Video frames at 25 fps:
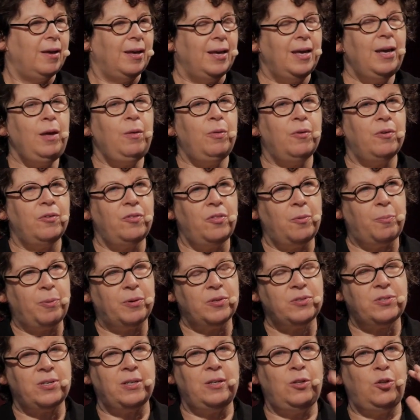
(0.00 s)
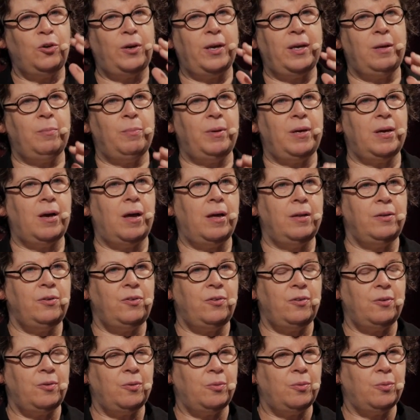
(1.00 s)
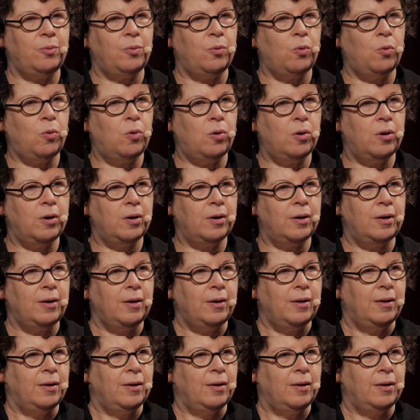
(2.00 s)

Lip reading: Either the person looking beyond you, or